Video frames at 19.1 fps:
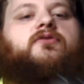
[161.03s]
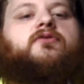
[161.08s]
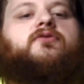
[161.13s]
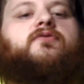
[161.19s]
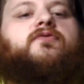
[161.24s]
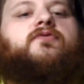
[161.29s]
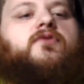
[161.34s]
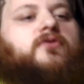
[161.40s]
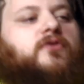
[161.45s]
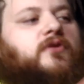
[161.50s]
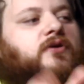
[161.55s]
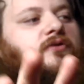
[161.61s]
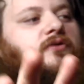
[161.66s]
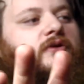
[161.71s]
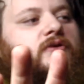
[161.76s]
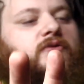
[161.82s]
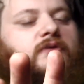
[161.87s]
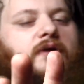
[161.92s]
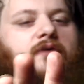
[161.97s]
There's a few things
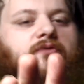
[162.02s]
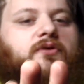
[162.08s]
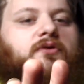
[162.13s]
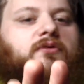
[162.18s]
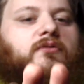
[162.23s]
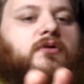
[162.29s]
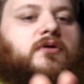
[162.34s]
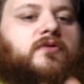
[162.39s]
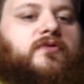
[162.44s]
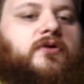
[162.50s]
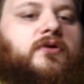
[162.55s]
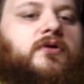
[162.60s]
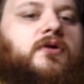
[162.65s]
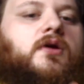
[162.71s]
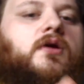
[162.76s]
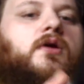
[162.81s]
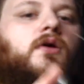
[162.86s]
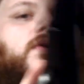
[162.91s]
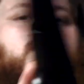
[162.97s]
I do have to go over.
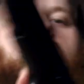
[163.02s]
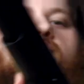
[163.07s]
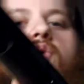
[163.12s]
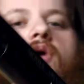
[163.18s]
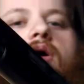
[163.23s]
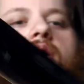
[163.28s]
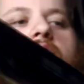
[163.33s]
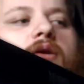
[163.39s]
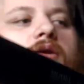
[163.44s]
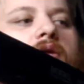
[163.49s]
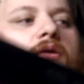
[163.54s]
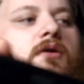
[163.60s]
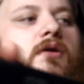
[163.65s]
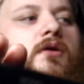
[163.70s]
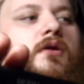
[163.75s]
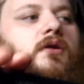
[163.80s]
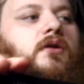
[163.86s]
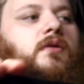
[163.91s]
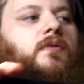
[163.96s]
One,
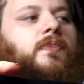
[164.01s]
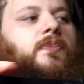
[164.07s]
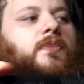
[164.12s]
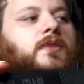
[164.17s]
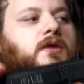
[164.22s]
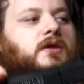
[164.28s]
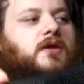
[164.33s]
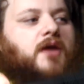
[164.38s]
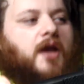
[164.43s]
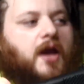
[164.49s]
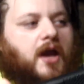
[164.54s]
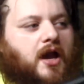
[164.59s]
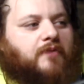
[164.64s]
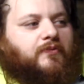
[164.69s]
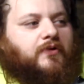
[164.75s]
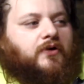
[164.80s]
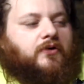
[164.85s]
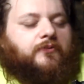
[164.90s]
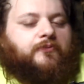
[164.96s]
the
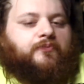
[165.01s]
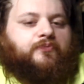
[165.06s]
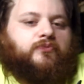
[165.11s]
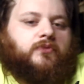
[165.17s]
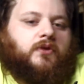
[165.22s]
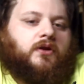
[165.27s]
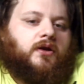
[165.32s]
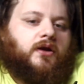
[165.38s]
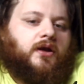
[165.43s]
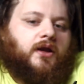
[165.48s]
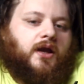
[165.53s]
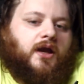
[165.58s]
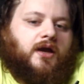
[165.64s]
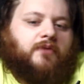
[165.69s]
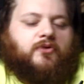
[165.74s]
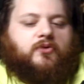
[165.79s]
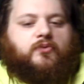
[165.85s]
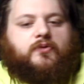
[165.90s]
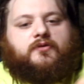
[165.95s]
ammo.
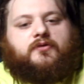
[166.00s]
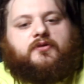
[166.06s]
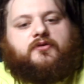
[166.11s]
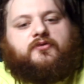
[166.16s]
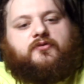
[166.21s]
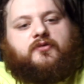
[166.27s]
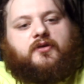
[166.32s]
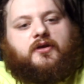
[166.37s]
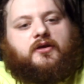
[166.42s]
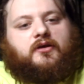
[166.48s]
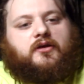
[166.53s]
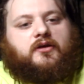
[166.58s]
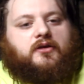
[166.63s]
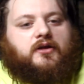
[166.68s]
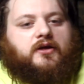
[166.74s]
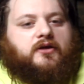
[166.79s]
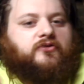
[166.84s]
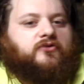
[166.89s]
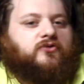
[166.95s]
Ammo with this thing, it
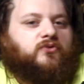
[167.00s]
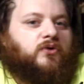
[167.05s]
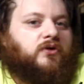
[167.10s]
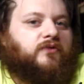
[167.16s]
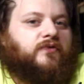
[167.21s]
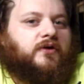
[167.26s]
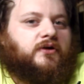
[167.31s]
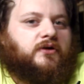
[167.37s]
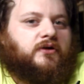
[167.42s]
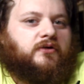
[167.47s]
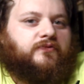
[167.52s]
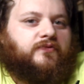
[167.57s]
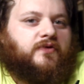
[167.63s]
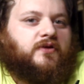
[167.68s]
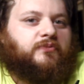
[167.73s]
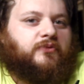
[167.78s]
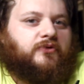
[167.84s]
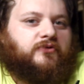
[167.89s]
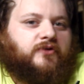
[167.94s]
likes 1,200
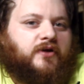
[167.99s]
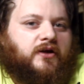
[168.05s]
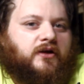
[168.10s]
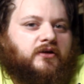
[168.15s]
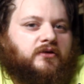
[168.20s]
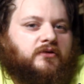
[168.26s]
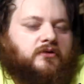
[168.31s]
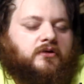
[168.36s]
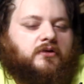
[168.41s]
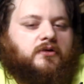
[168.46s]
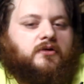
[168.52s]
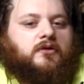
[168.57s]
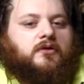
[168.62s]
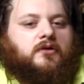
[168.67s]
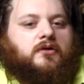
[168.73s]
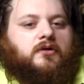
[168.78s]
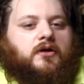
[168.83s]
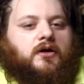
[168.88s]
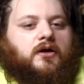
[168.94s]
feet per second.
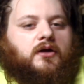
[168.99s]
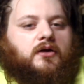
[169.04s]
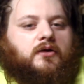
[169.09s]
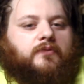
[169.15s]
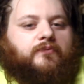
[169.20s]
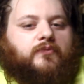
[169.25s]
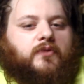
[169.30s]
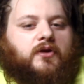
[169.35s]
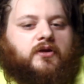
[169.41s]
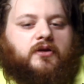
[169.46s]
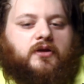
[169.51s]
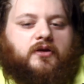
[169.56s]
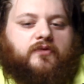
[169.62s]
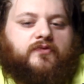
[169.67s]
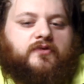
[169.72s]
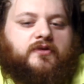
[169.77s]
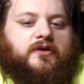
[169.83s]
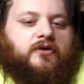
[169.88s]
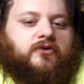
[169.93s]
It
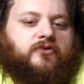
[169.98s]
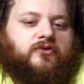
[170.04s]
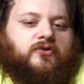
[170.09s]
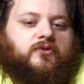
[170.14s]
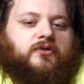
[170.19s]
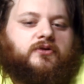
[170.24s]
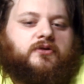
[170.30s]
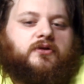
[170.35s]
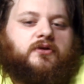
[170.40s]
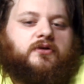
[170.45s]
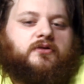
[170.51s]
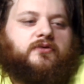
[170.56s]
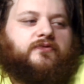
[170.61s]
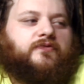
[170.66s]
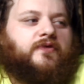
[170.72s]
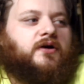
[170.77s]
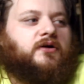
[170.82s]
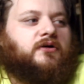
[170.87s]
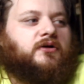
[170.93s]
even tells you on the
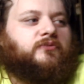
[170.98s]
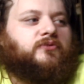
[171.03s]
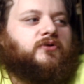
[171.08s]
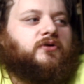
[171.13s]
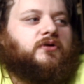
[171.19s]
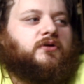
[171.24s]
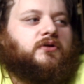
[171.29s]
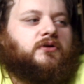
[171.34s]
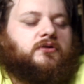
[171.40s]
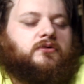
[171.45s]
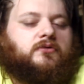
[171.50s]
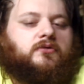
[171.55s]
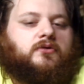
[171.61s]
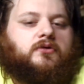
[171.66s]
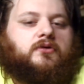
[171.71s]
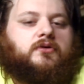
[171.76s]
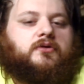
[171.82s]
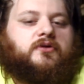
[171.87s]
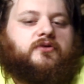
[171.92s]
firearm
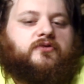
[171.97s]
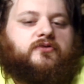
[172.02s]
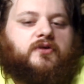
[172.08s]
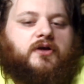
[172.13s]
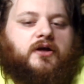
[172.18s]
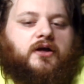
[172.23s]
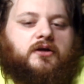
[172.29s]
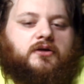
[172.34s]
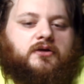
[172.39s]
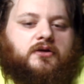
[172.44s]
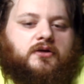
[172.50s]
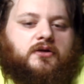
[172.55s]
on this side.